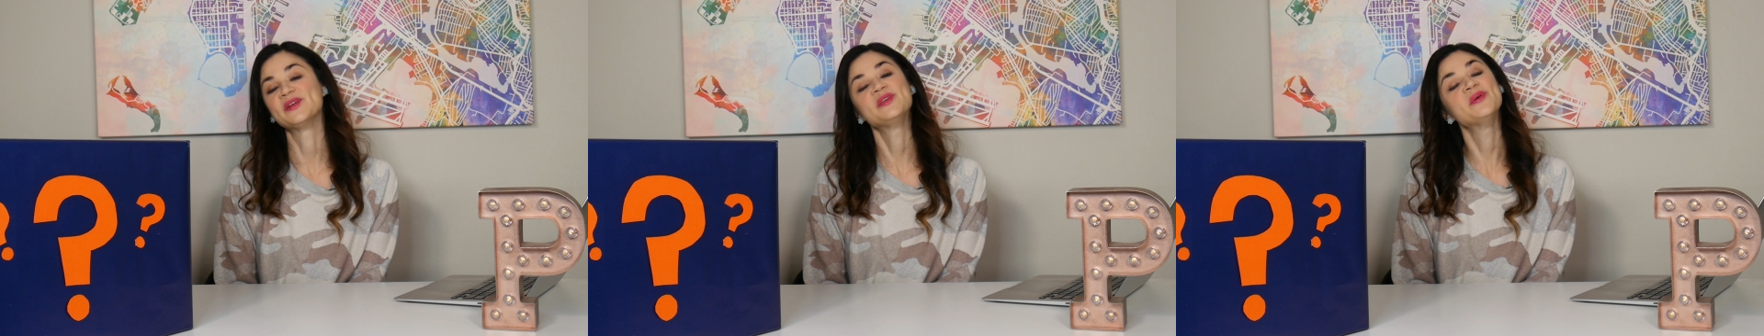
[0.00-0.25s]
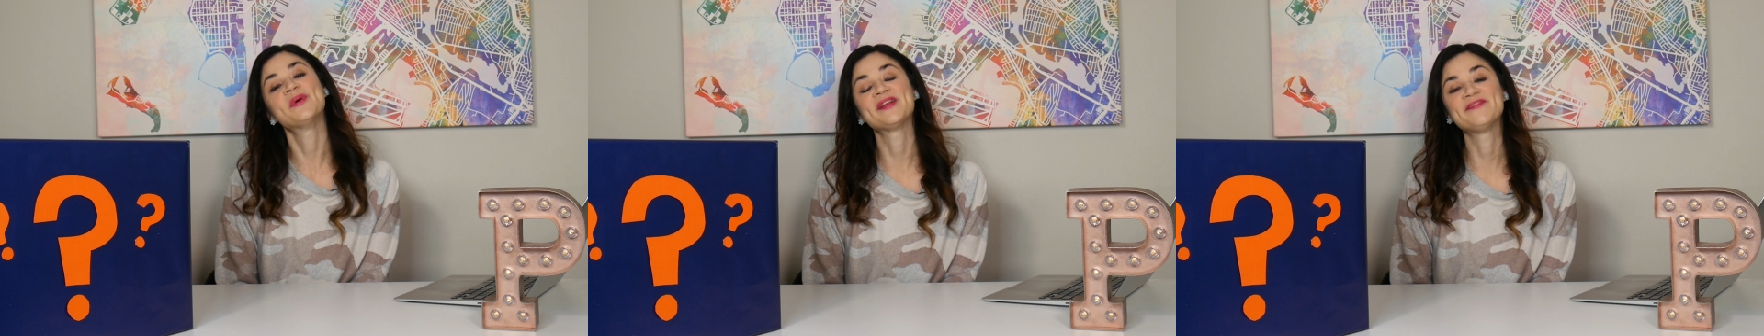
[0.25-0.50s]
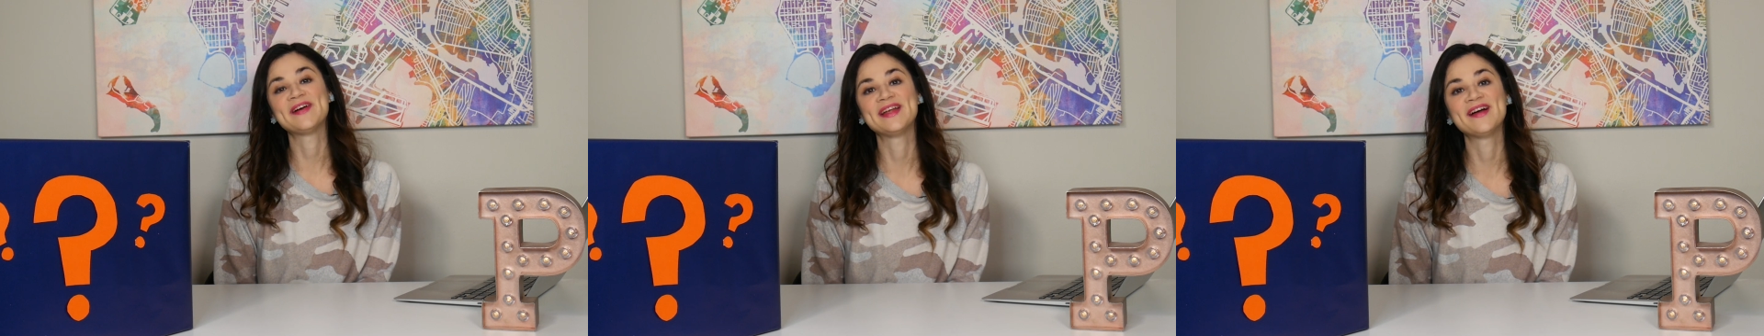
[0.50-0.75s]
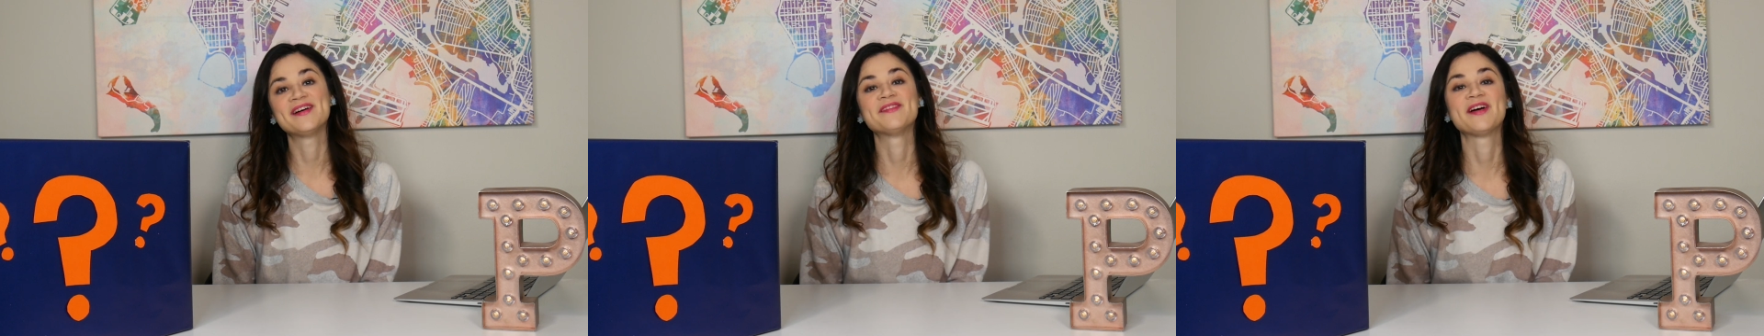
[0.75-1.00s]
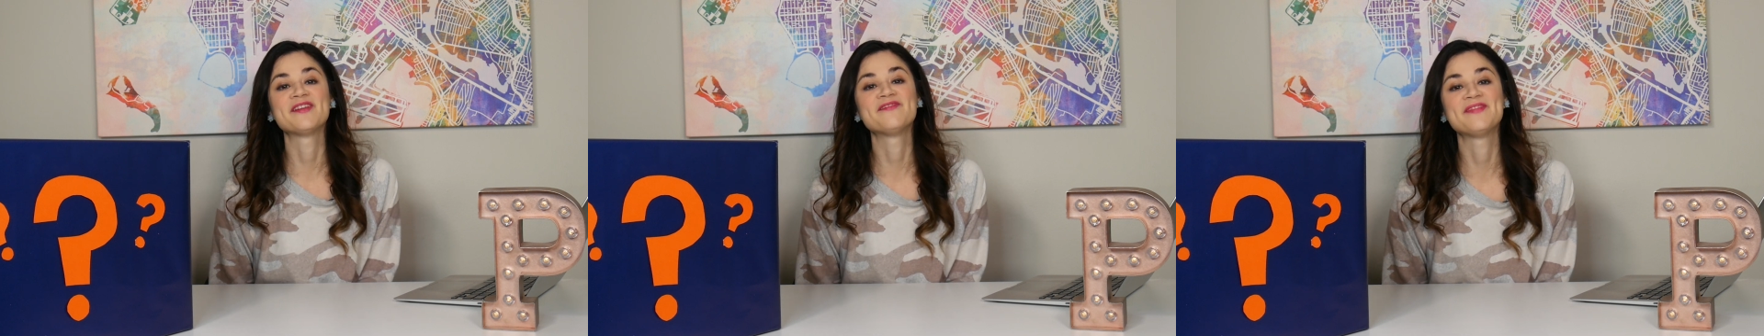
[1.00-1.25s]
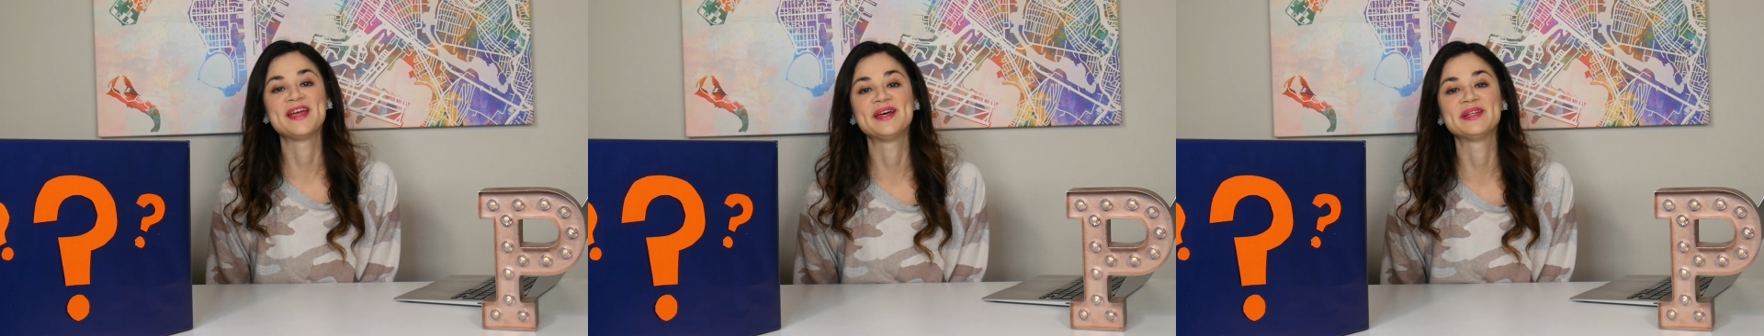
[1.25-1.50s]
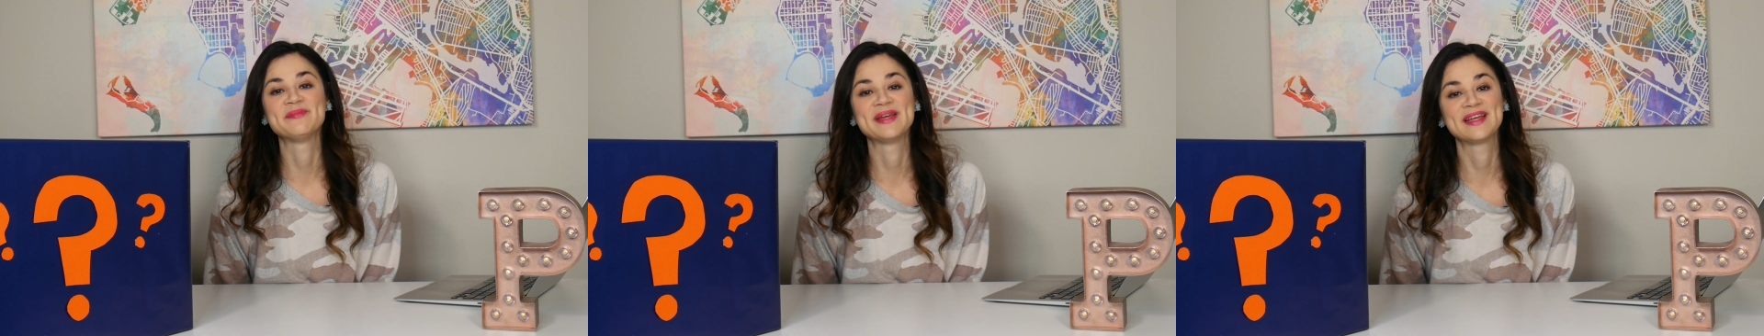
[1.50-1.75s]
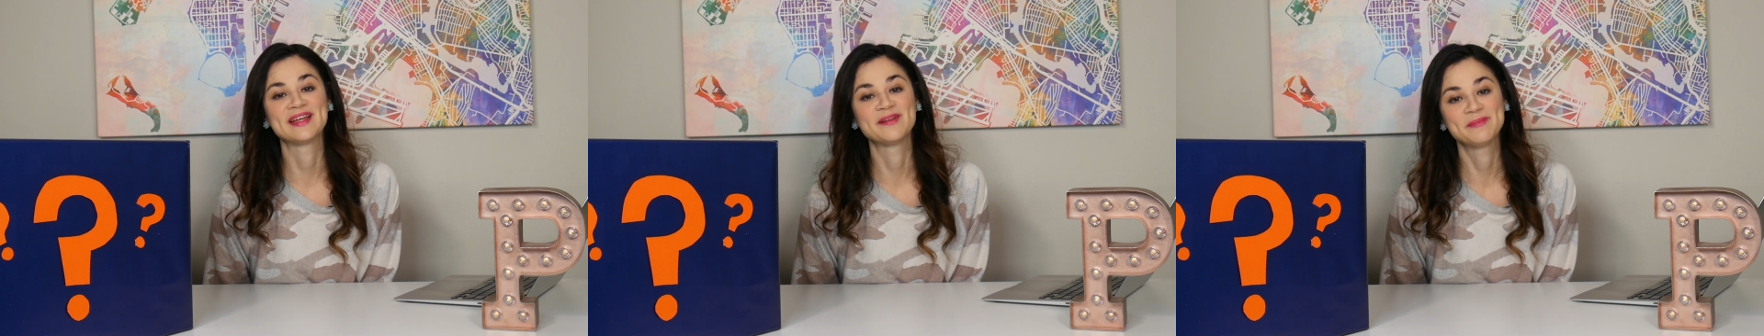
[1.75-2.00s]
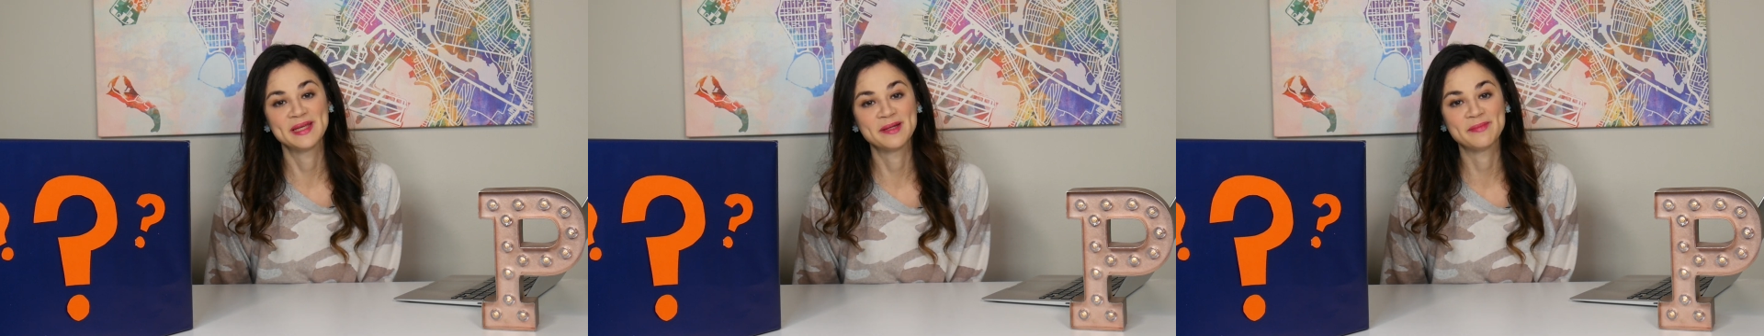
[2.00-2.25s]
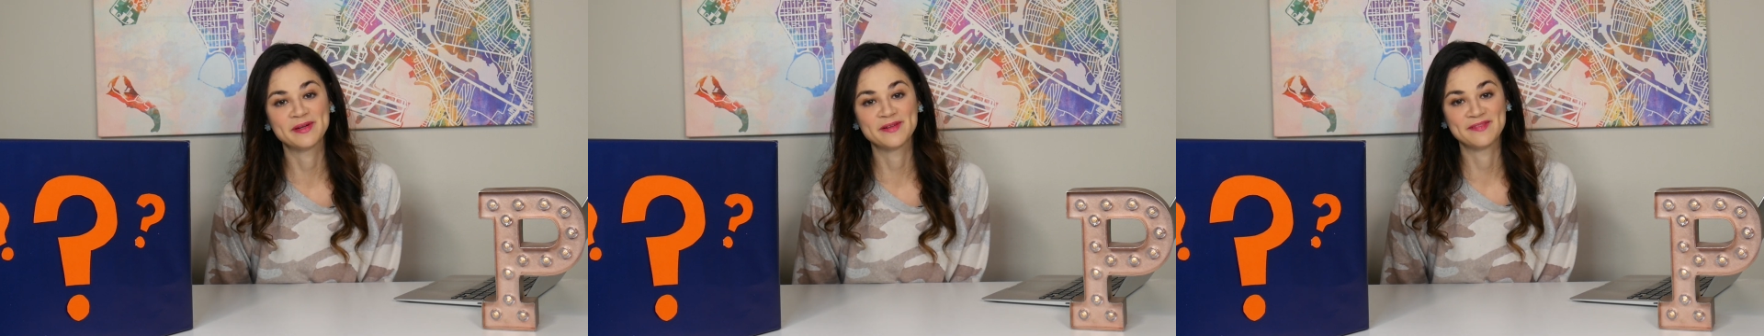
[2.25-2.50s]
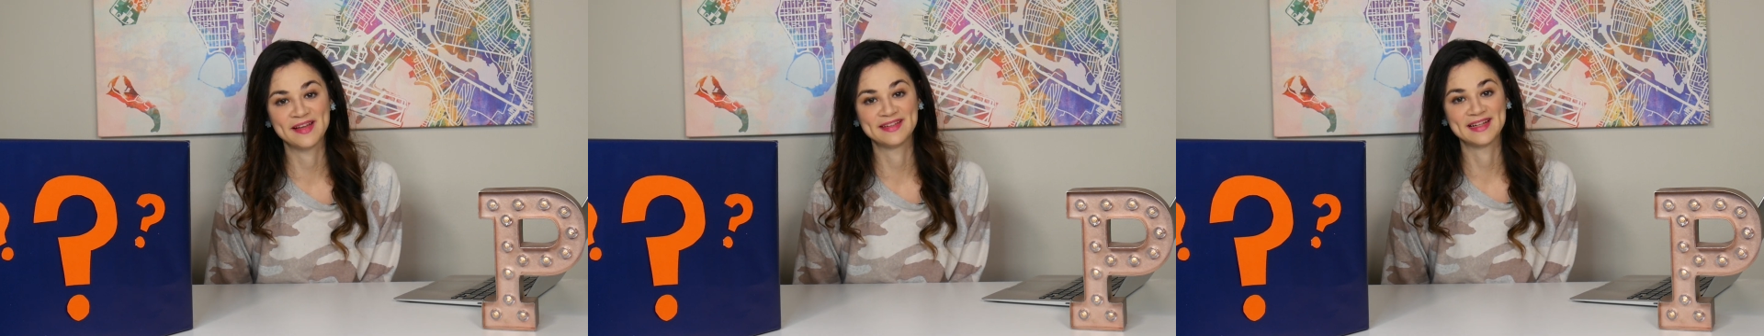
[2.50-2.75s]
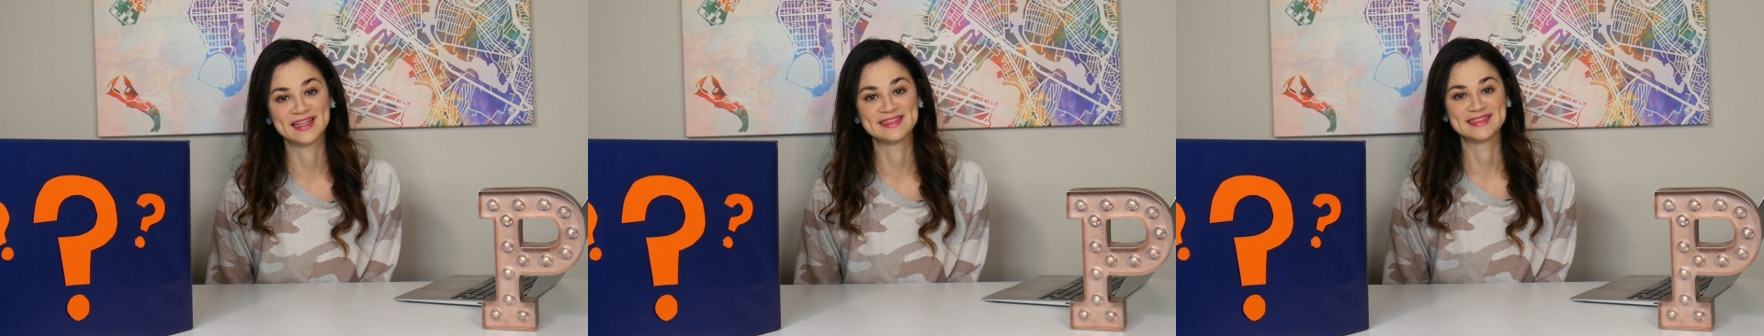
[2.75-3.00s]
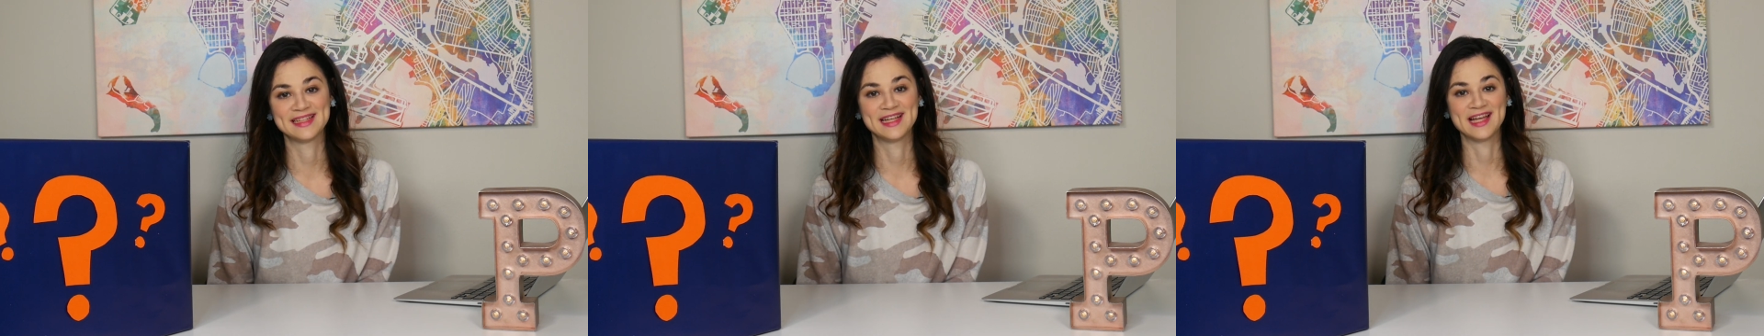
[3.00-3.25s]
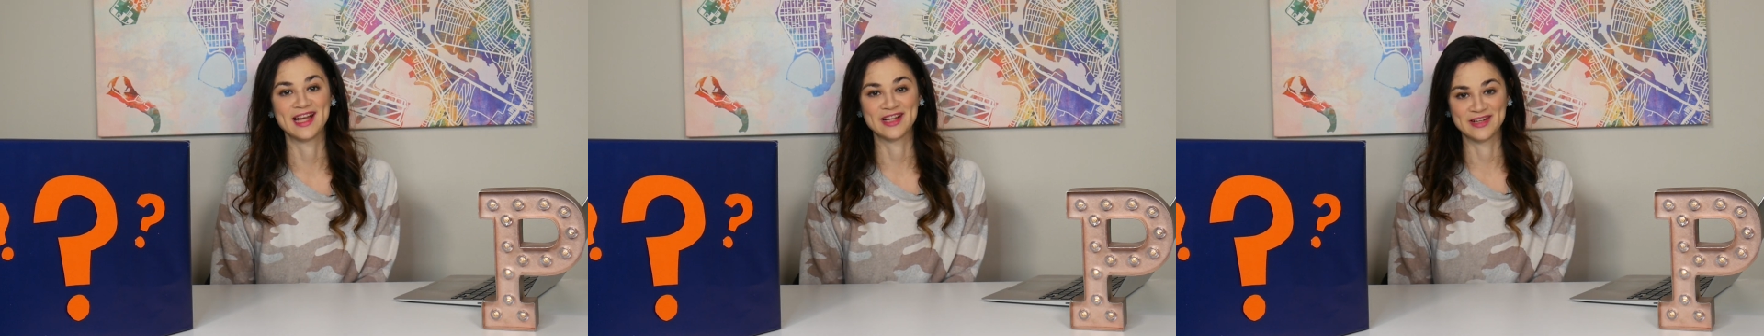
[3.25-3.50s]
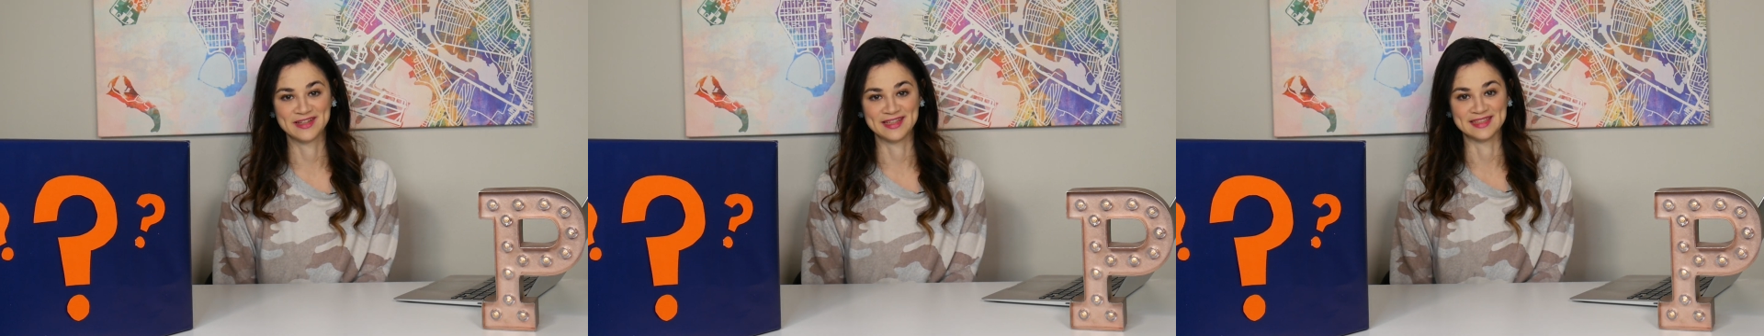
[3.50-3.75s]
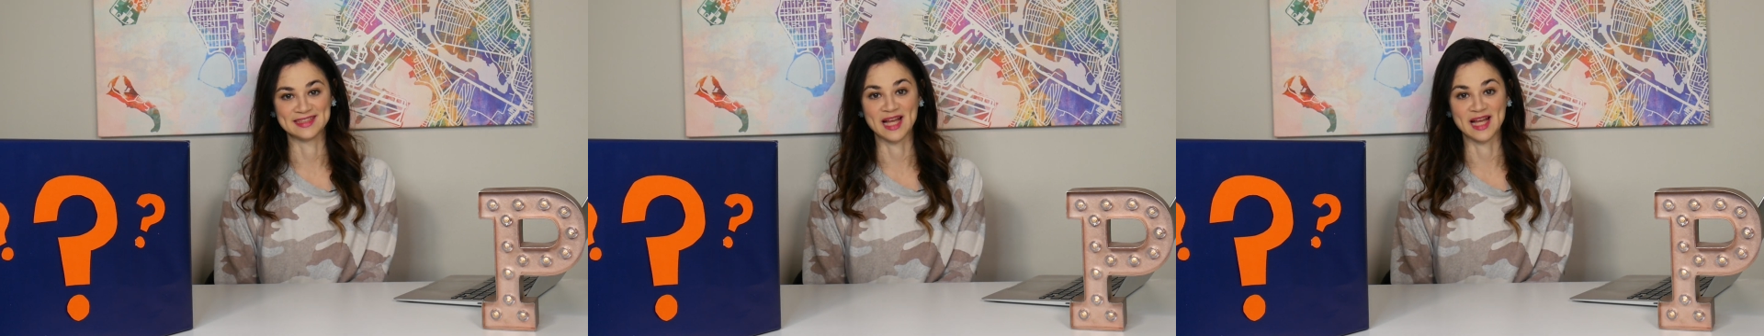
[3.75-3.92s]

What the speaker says: you want to find out if I failed making peanut butter Valentine's Day cookies.